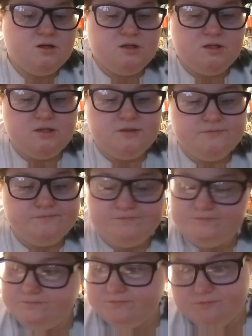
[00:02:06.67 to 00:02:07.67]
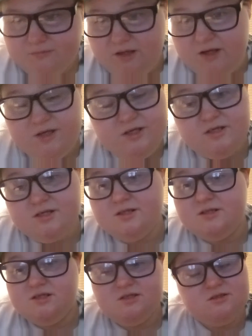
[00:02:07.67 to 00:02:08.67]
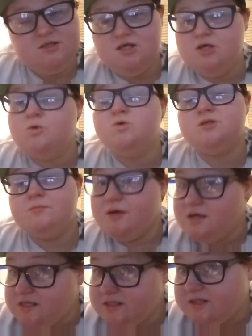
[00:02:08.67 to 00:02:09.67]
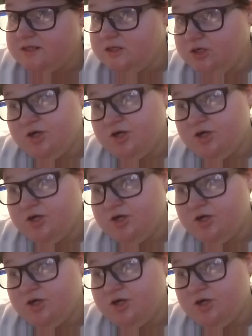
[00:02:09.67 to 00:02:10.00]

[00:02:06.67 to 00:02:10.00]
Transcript: Uh, um, it, it it was amazing.